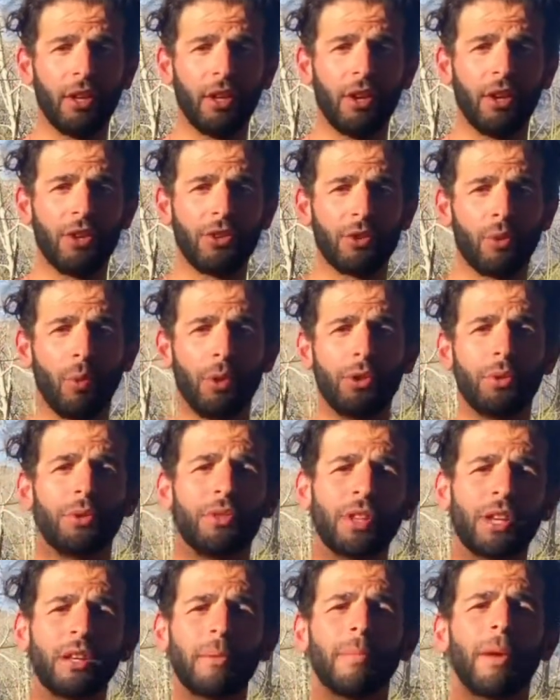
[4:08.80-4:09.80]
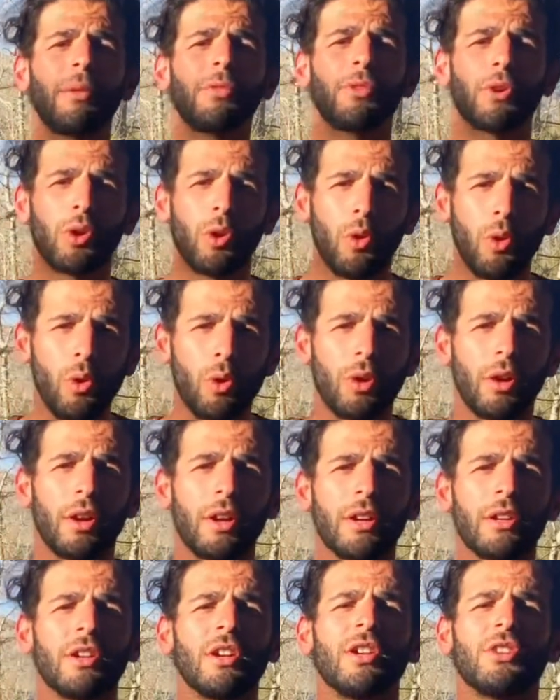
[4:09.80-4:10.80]
So when you think about the
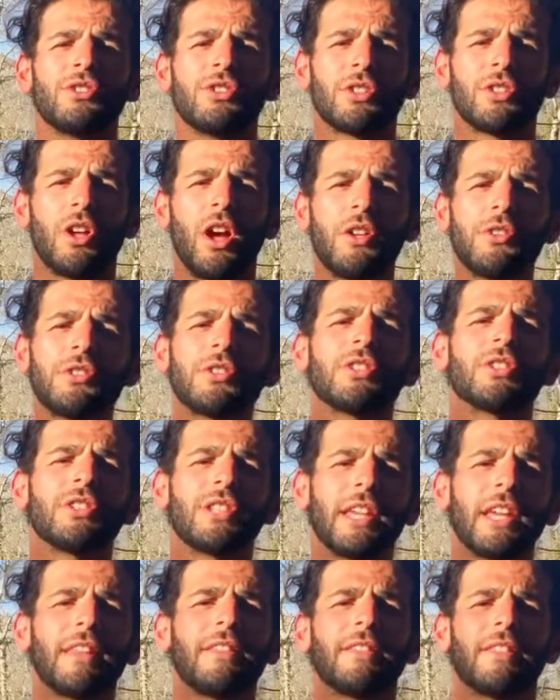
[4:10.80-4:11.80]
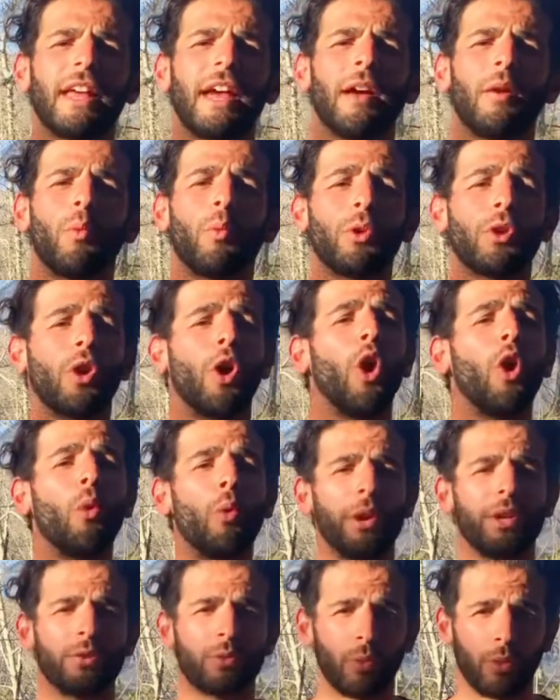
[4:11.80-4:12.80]
core, just understand that we're
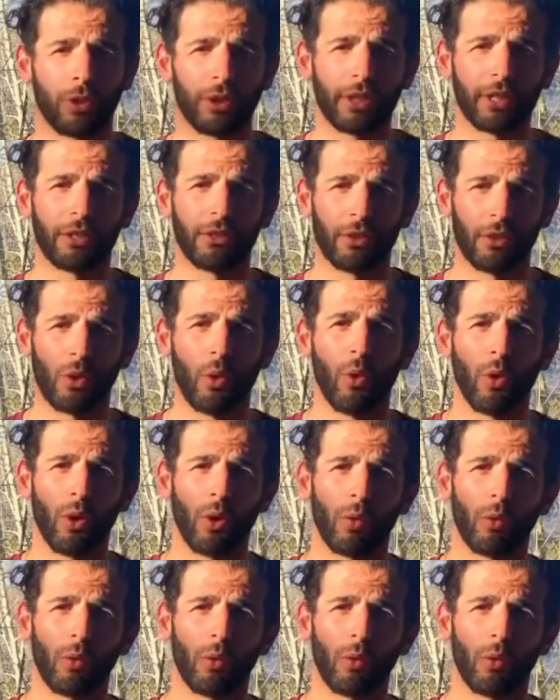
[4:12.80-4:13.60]
always working the core.